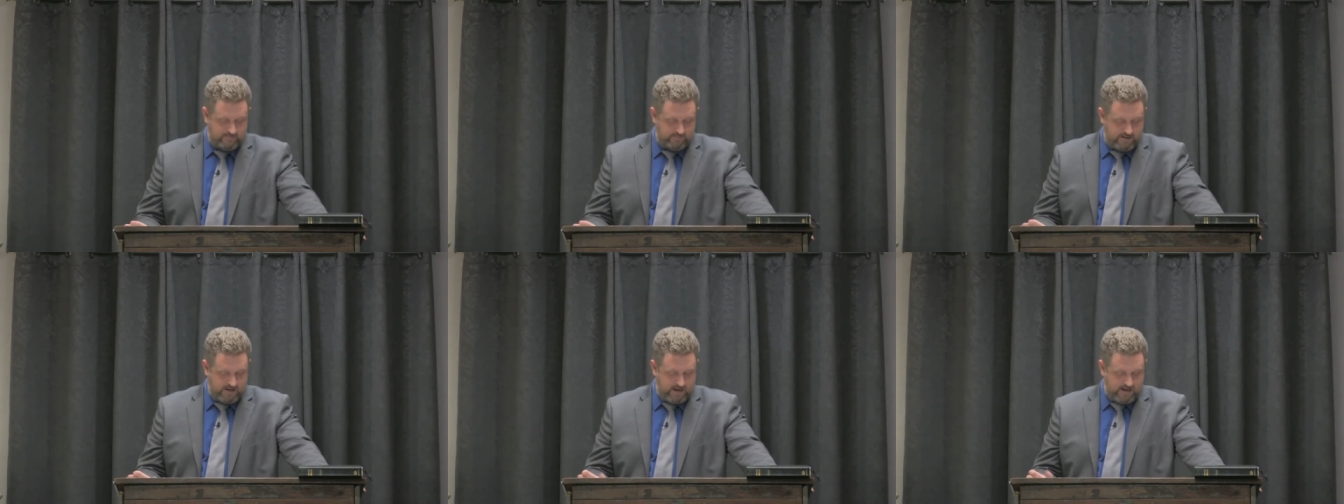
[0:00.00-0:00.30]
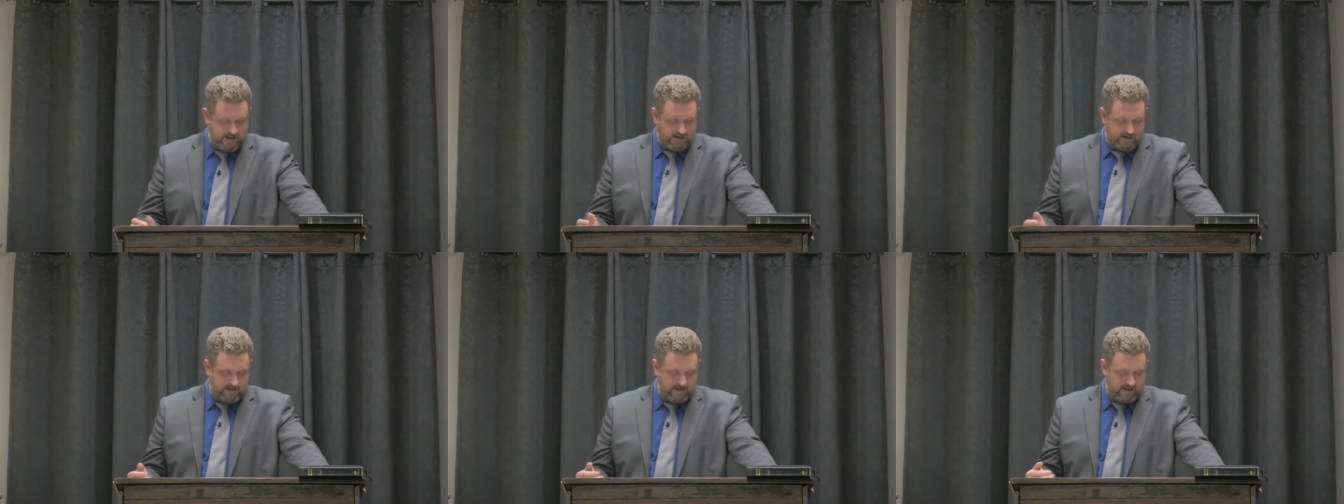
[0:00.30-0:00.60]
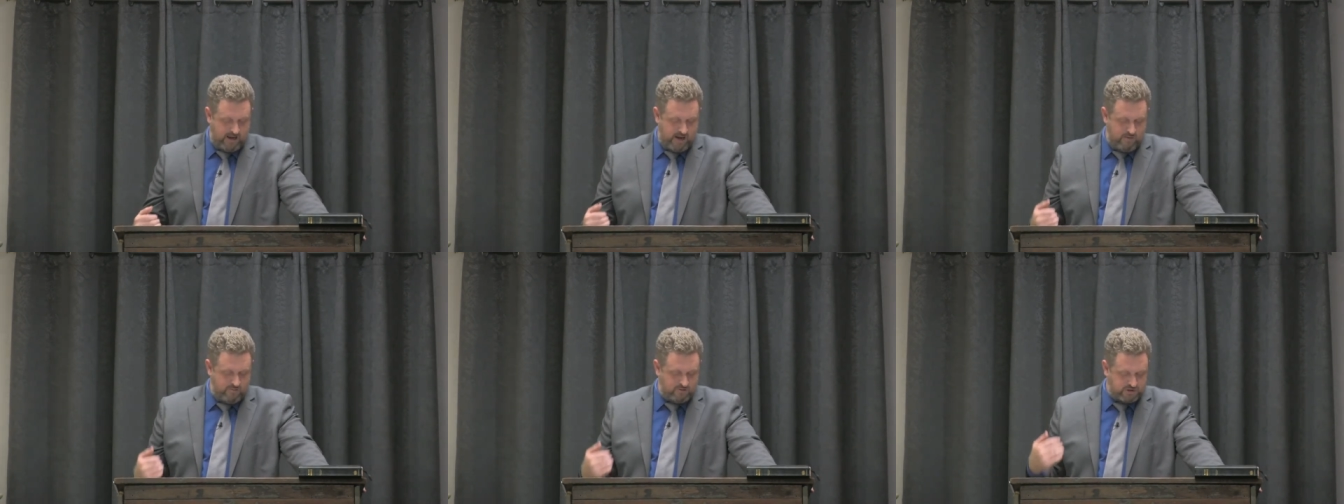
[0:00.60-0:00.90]
And
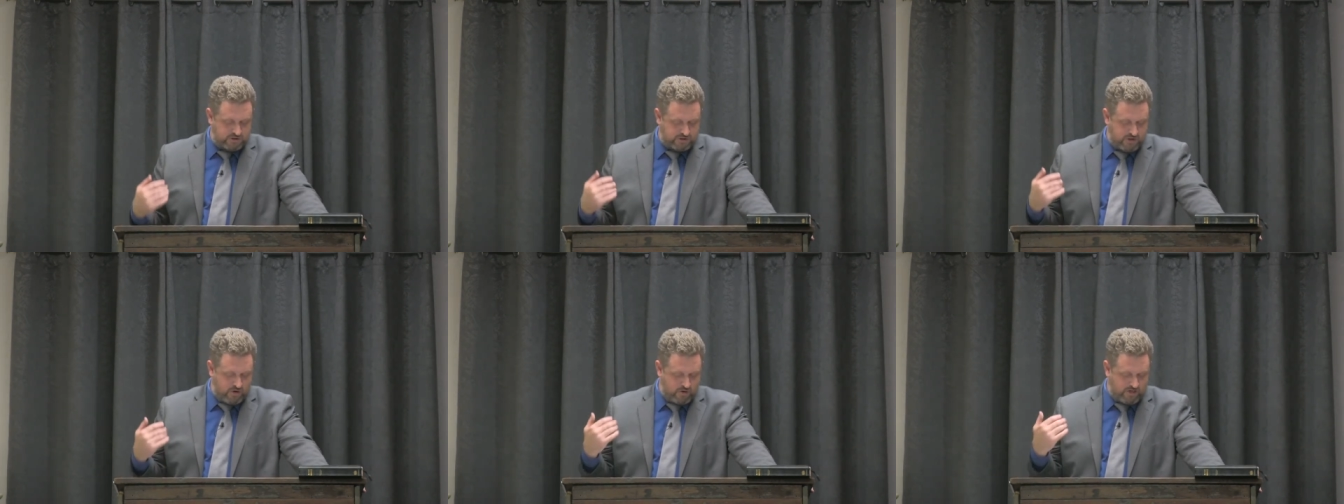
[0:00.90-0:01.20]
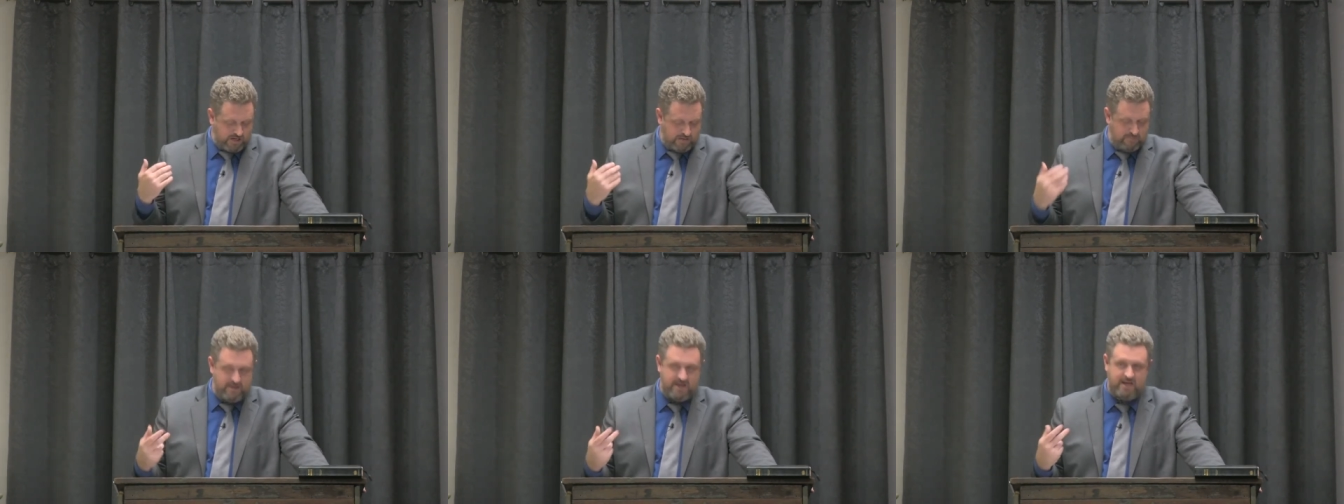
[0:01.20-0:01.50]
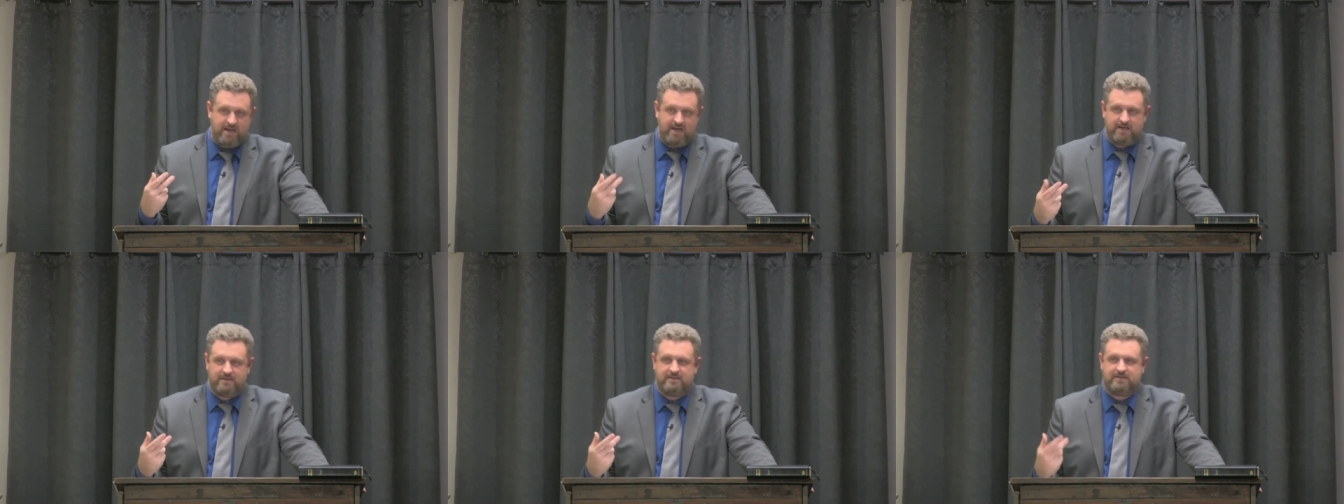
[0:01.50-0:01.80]
he was so
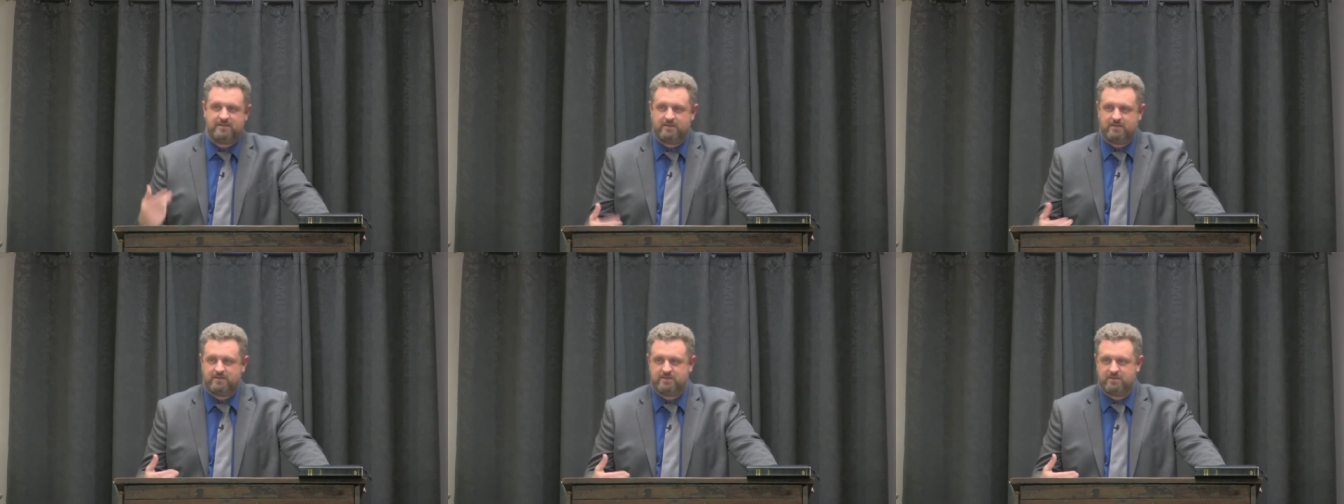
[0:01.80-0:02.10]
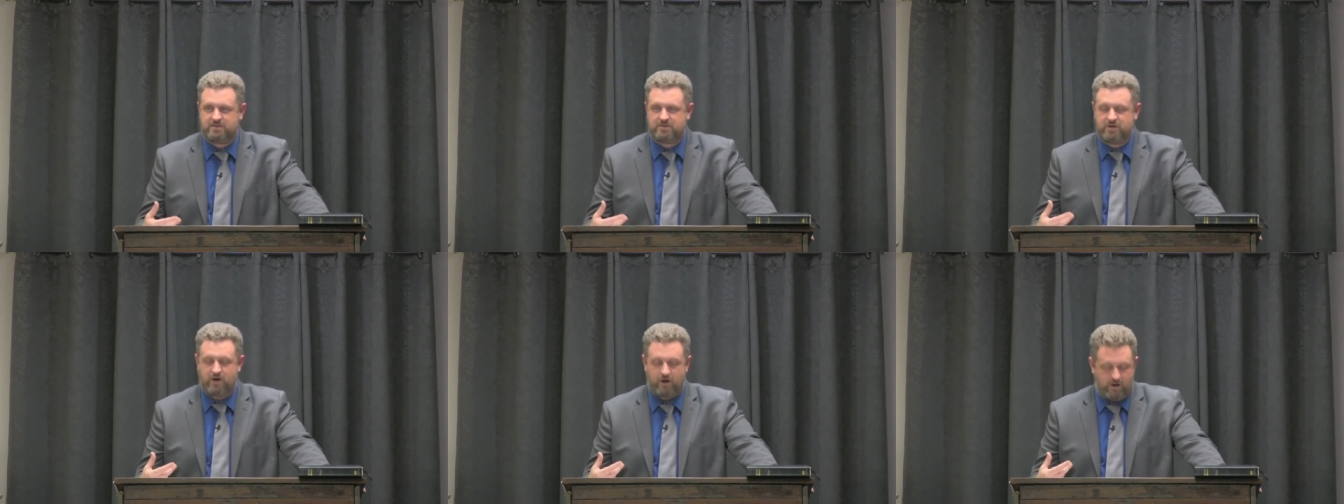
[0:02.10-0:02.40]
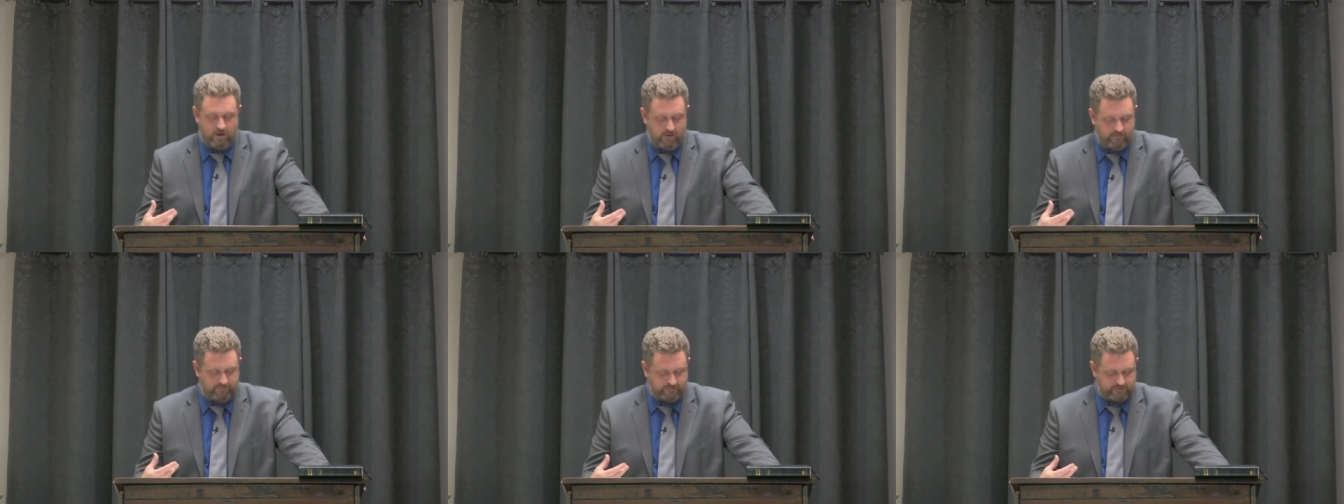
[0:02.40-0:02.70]
committed to
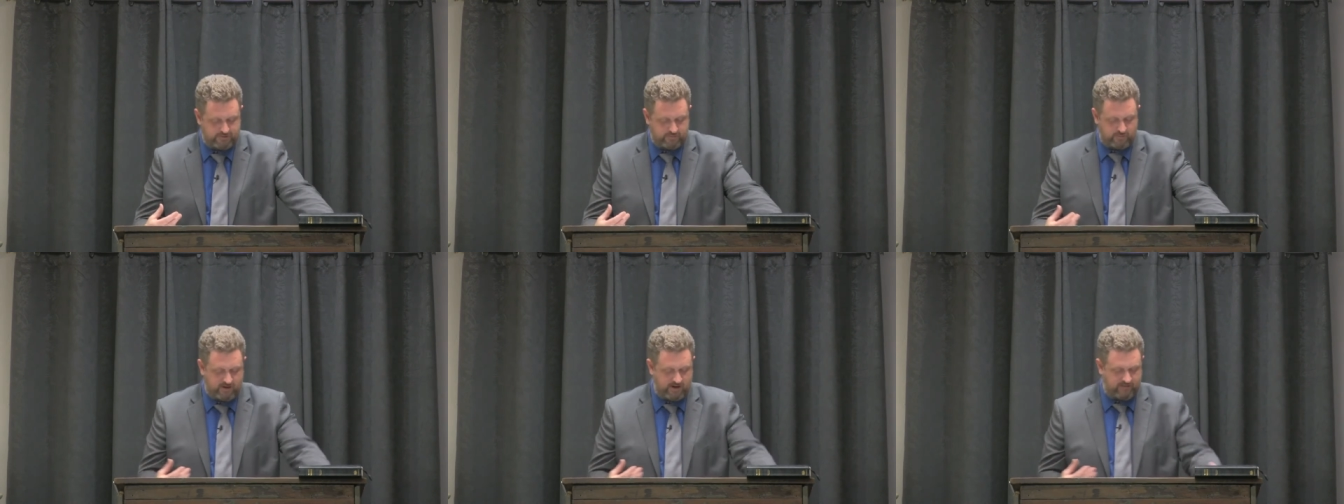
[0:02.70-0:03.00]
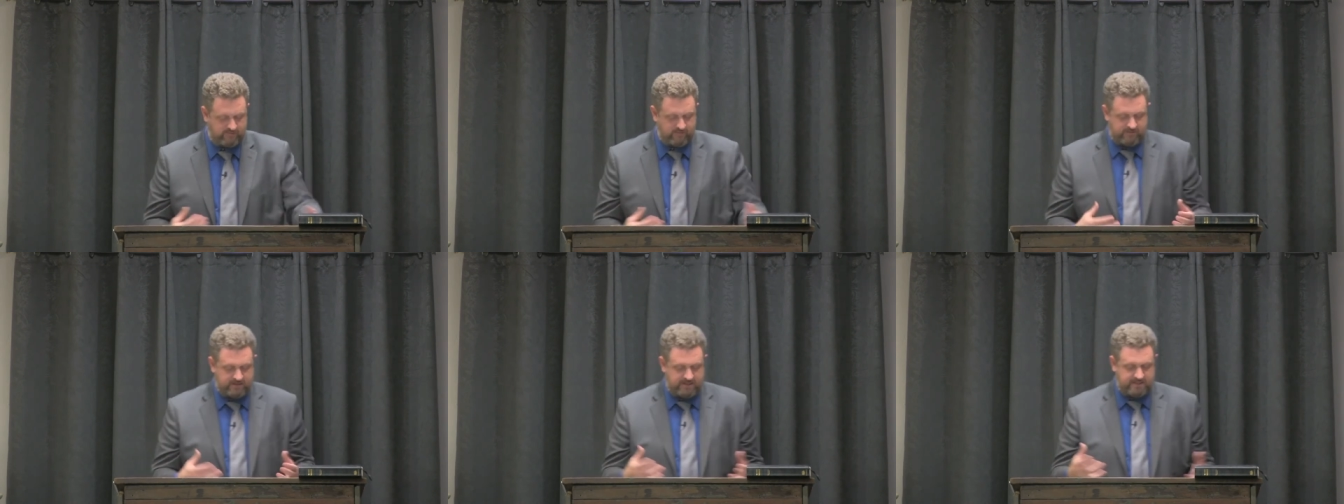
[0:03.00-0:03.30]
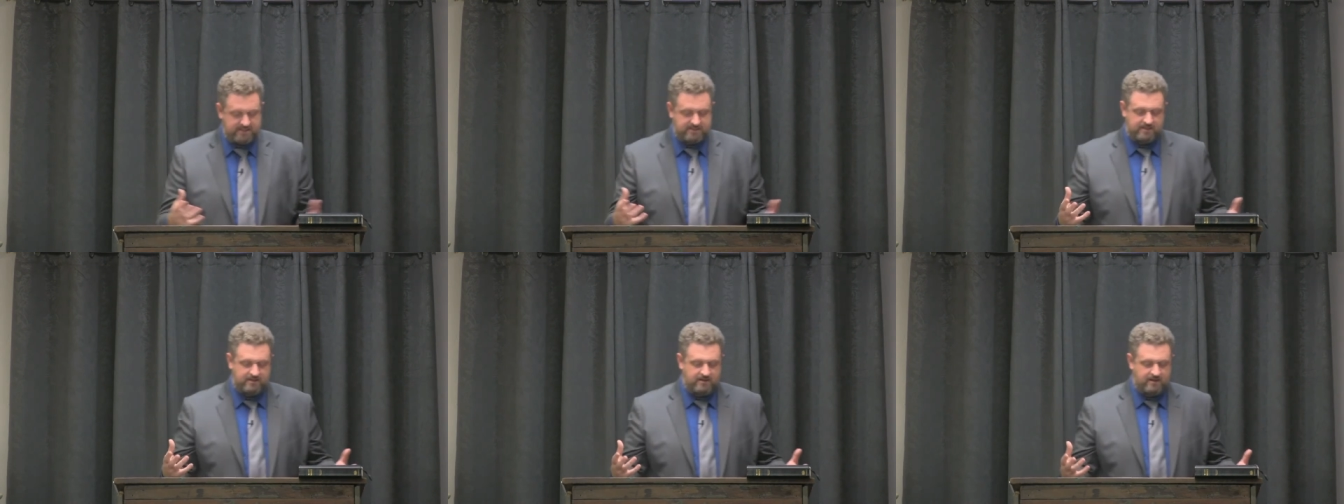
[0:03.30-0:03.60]
Saul for whatever
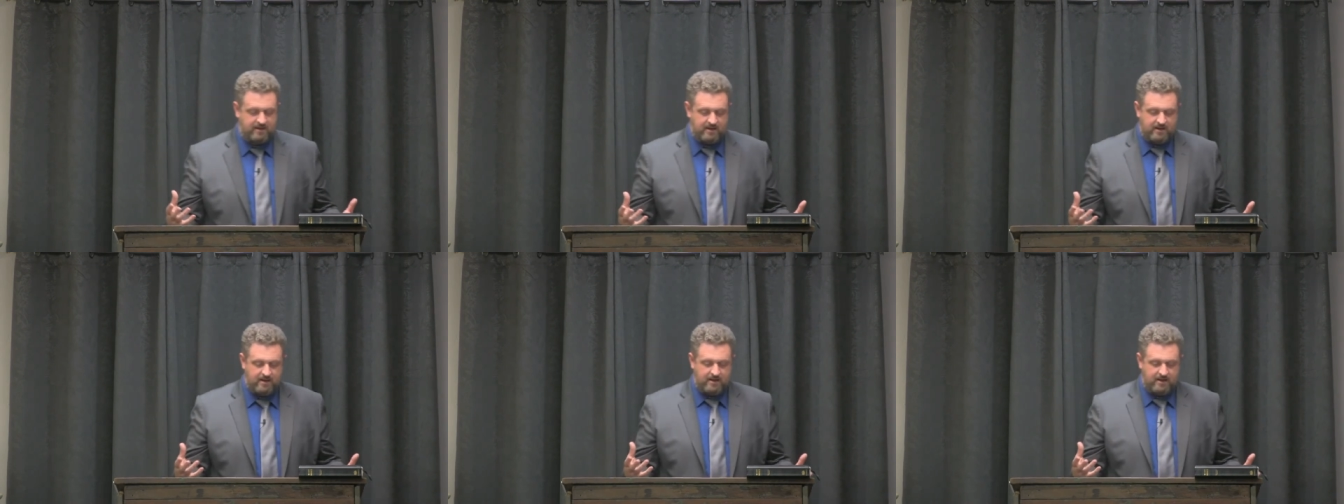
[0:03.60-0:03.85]
reason.